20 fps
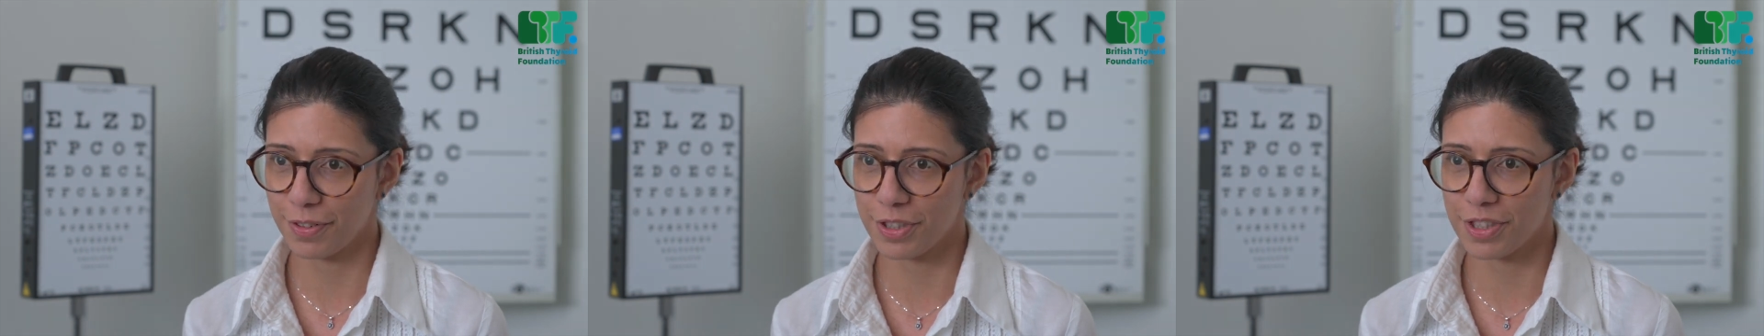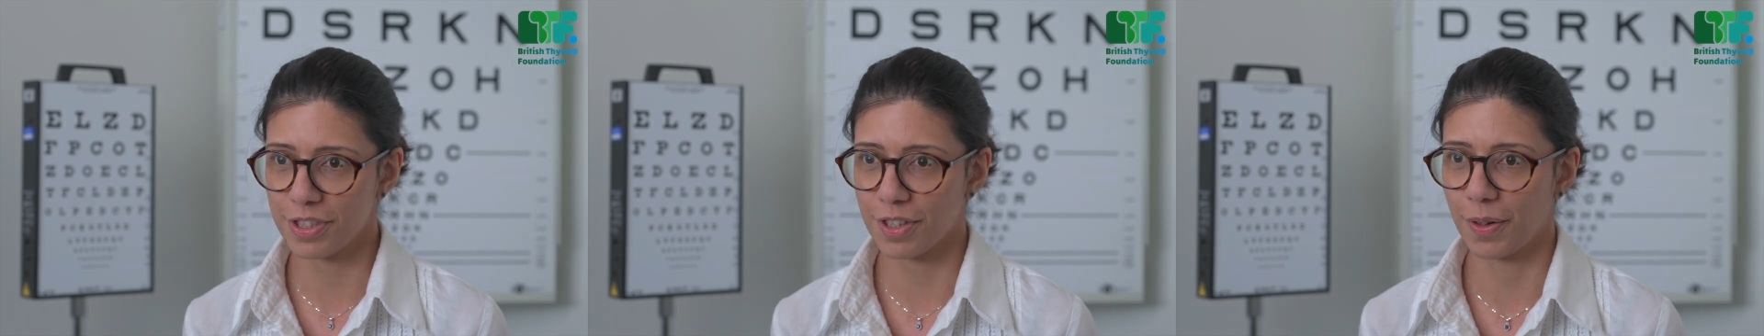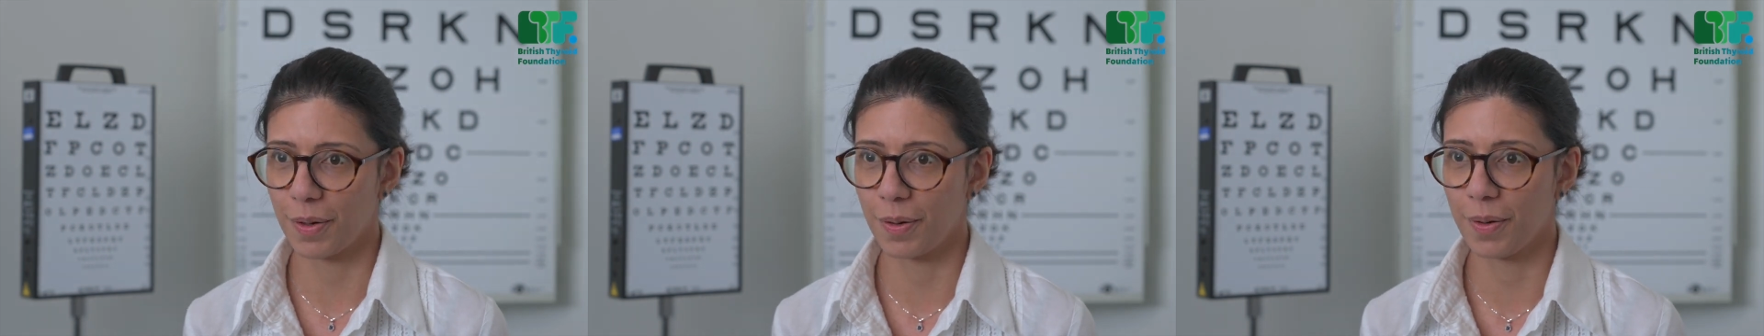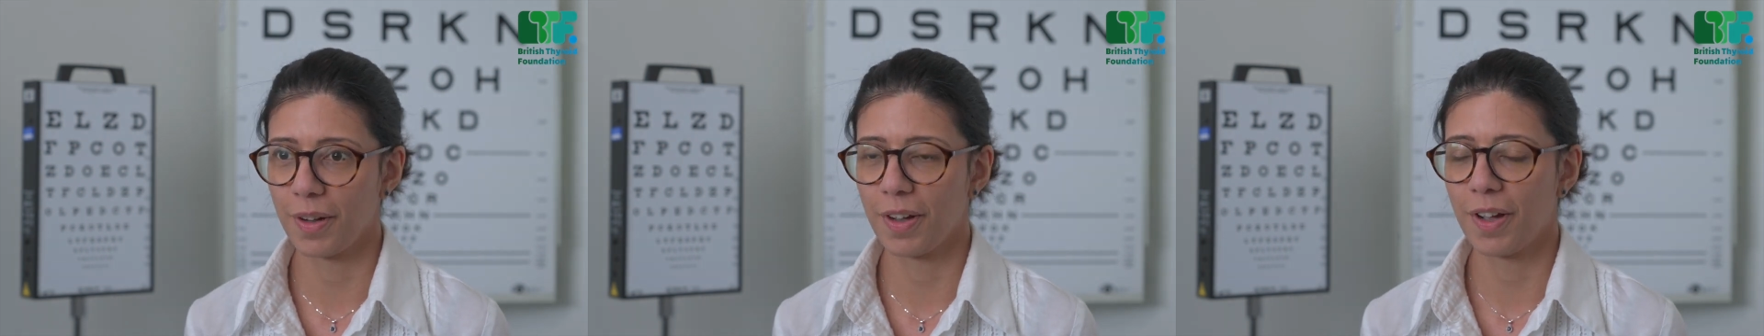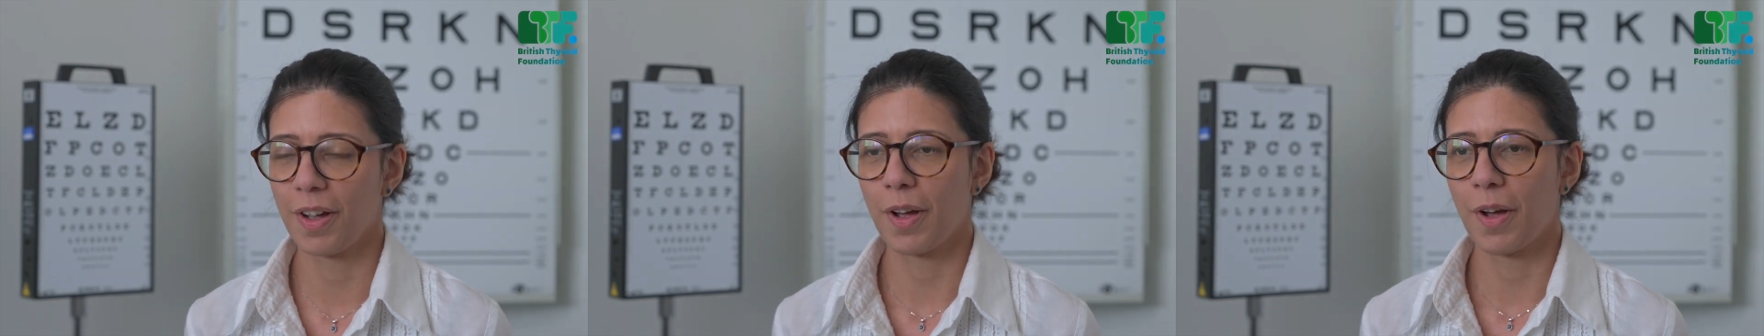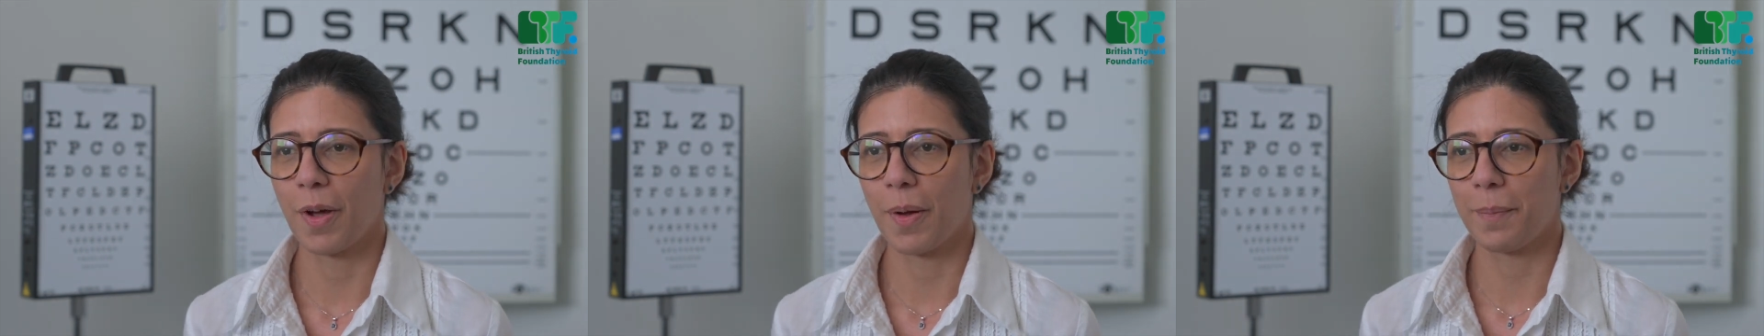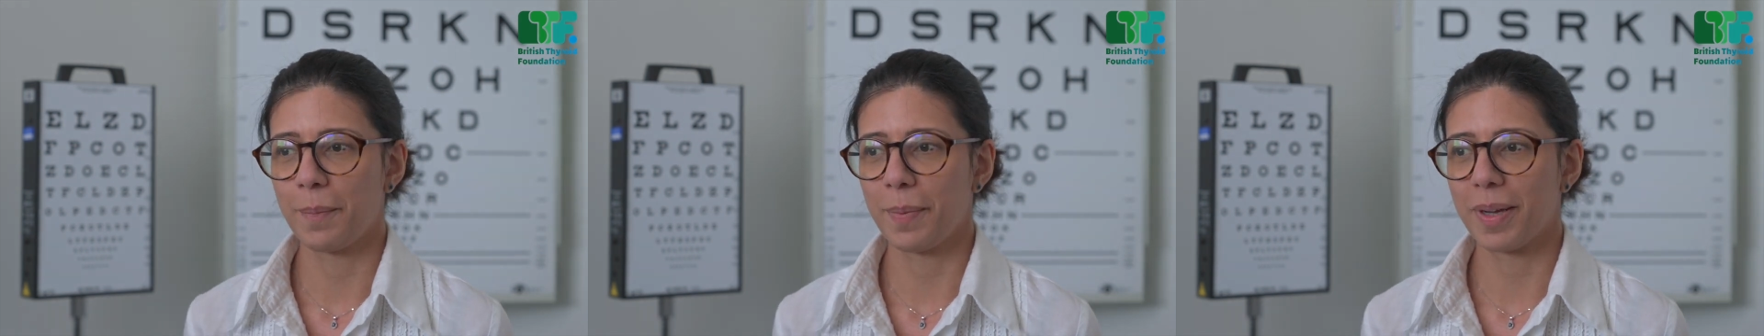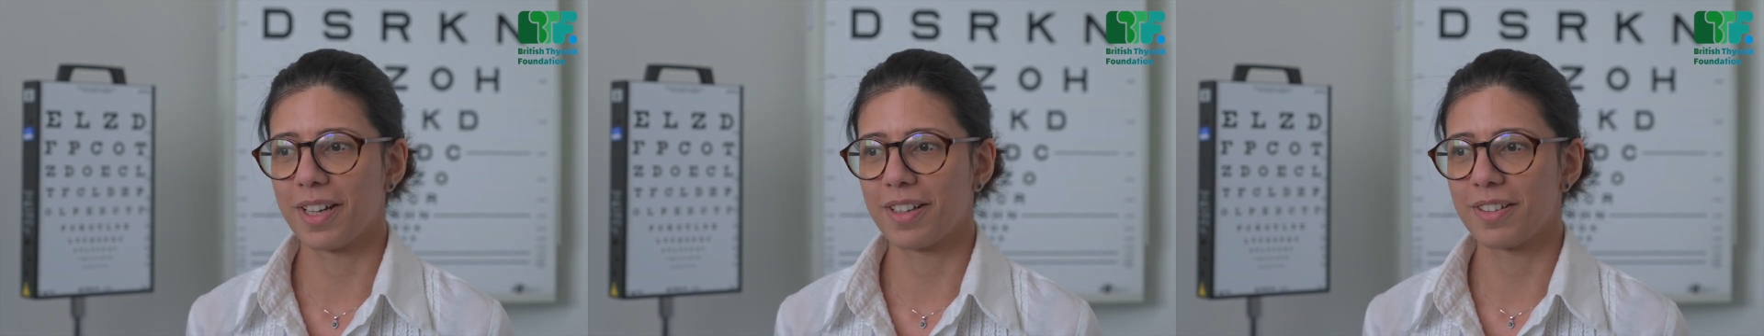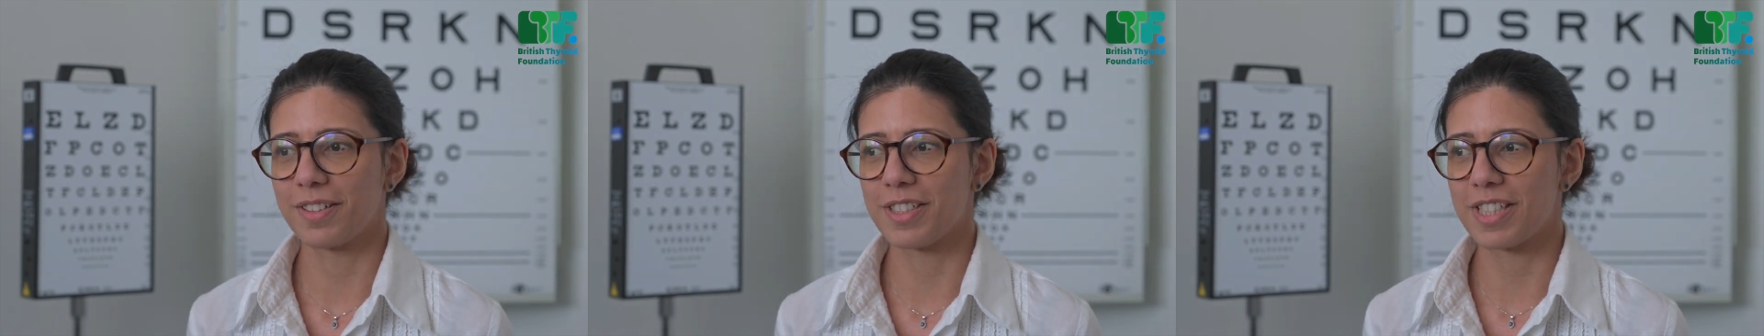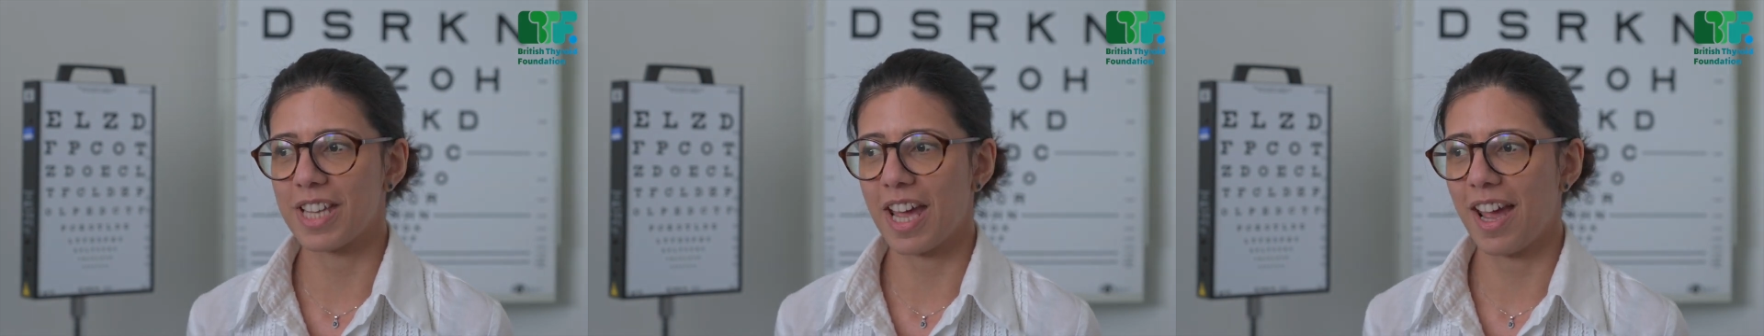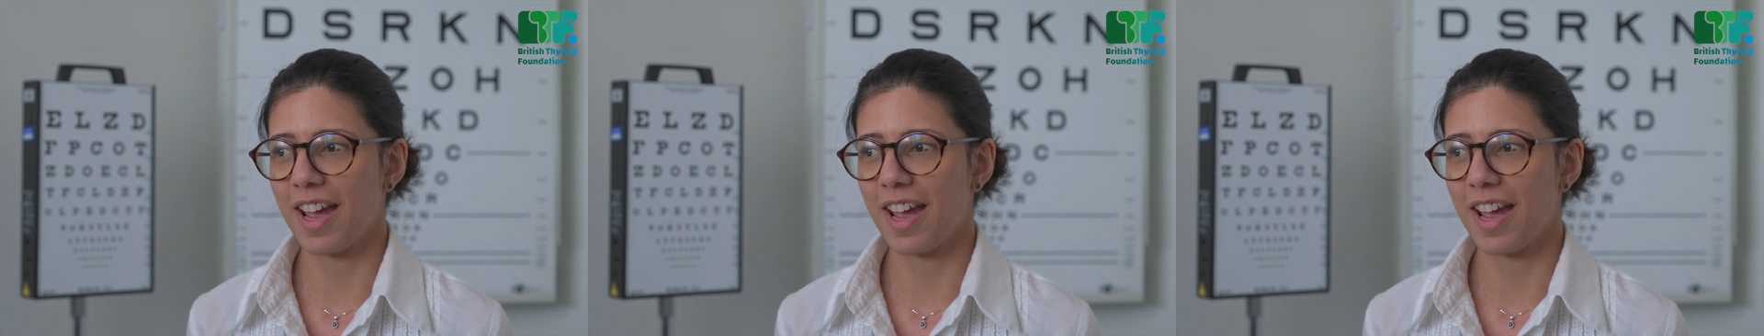So because